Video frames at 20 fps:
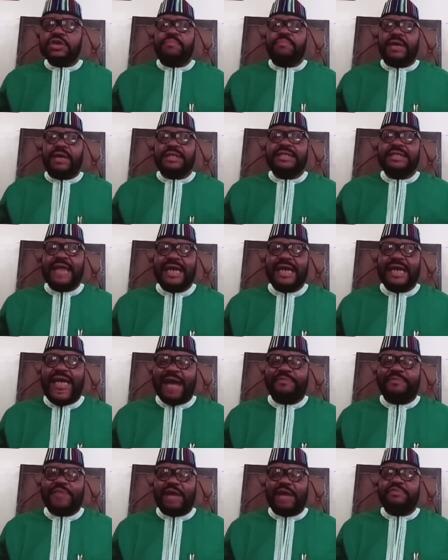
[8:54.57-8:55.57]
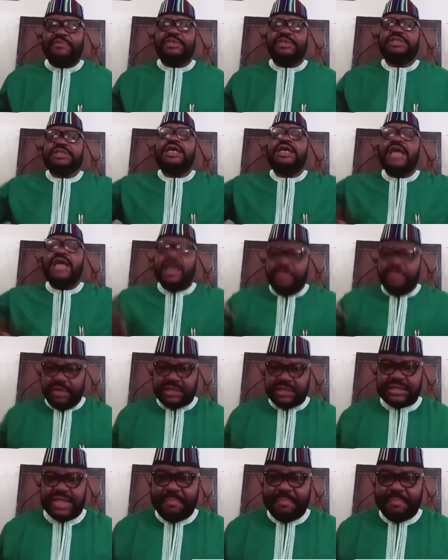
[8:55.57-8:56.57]
But then after which he will
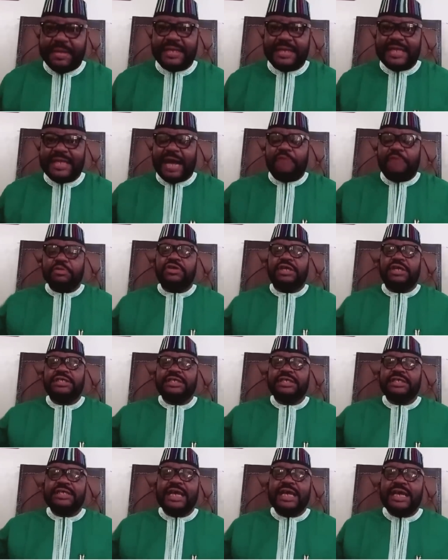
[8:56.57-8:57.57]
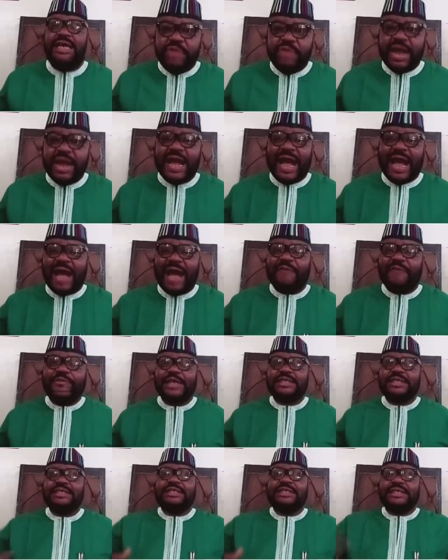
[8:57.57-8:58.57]
still be. That will not in any way
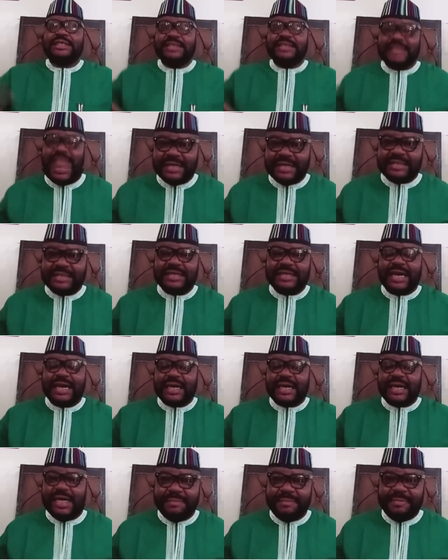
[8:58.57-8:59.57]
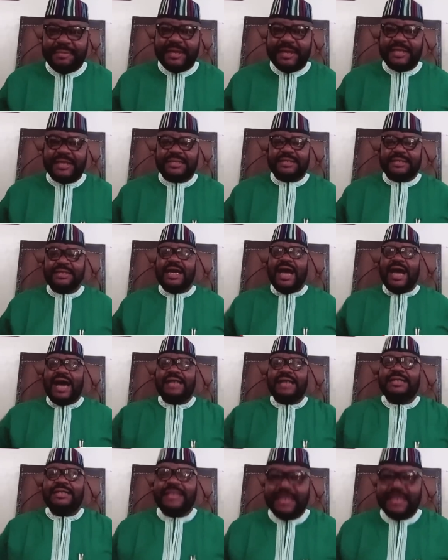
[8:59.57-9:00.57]
affect his integrity okay. and credibility
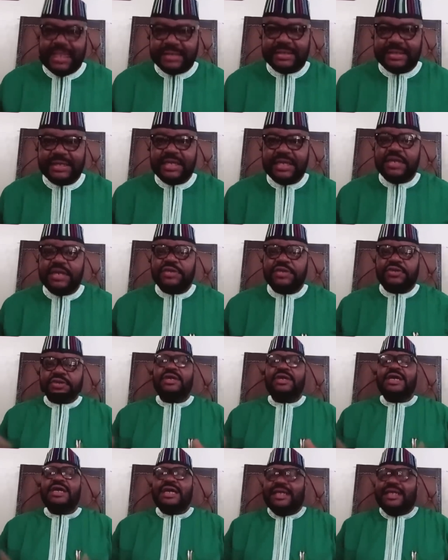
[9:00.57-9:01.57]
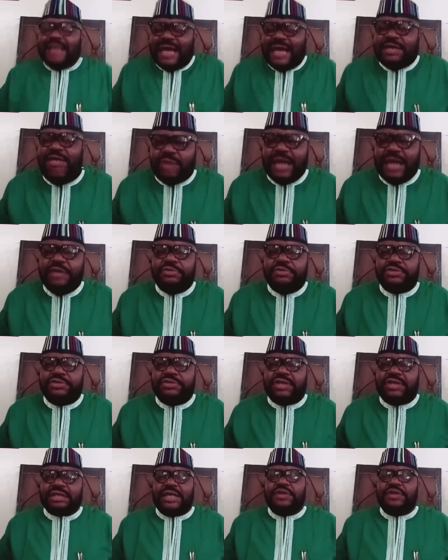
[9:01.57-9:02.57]
and dignity. So okay. that's why he will
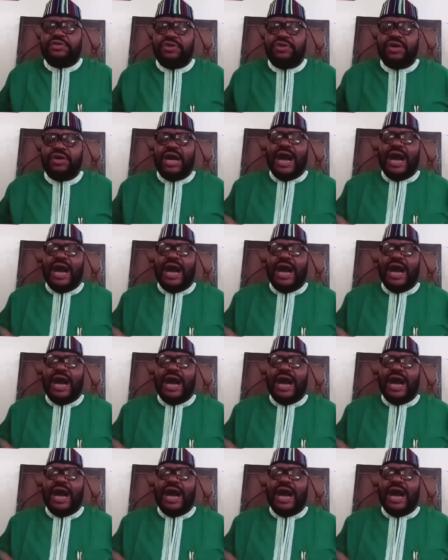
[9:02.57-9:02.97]
just tell you no.